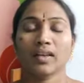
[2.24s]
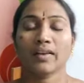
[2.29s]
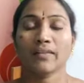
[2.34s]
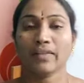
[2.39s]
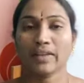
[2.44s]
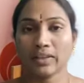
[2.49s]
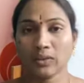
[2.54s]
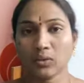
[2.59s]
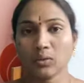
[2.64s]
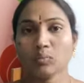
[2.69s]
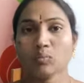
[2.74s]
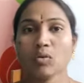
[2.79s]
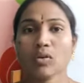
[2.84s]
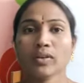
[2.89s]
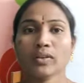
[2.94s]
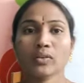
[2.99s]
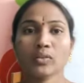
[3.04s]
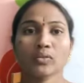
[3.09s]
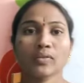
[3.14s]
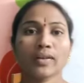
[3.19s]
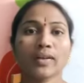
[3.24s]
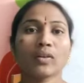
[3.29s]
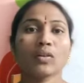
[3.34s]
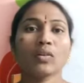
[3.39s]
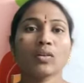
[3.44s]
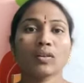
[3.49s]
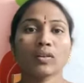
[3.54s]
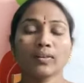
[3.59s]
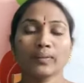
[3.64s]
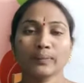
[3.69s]
A very good morning to one and
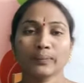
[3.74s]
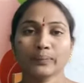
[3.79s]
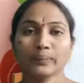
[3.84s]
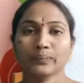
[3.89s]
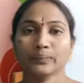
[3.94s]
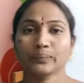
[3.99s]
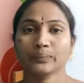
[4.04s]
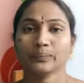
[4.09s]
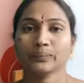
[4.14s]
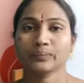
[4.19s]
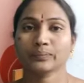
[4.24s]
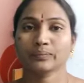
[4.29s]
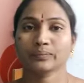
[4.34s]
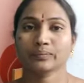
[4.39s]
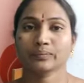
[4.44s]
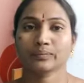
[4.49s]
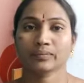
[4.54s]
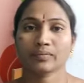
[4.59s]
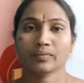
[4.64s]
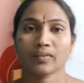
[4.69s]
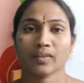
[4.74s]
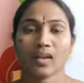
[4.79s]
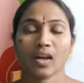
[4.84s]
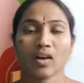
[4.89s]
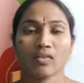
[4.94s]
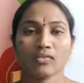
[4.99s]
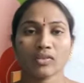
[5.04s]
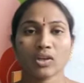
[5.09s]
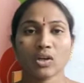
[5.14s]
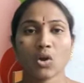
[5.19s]
all.
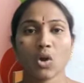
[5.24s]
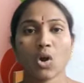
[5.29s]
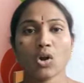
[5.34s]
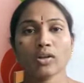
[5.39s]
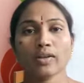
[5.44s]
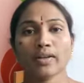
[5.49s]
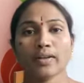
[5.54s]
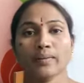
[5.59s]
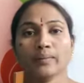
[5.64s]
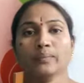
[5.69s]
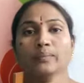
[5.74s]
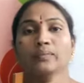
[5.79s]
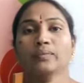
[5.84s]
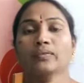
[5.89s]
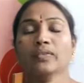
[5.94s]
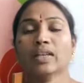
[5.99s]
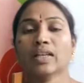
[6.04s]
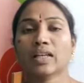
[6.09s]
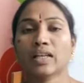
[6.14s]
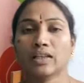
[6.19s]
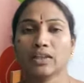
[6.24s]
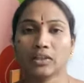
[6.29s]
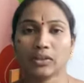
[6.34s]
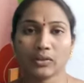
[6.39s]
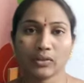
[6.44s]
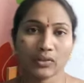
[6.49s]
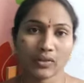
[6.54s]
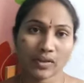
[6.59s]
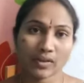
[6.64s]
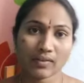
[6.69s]
After a long time, we are
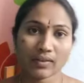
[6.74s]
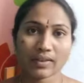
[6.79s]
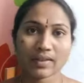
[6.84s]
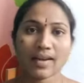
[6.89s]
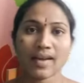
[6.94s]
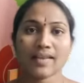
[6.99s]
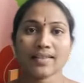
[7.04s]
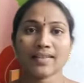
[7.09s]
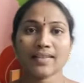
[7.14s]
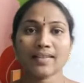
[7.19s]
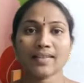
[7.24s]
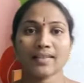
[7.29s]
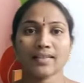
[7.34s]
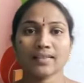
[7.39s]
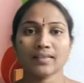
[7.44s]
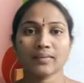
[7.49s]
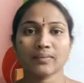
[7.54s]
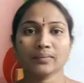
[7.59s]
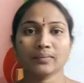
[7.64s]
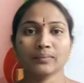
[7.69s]
continuing our classes.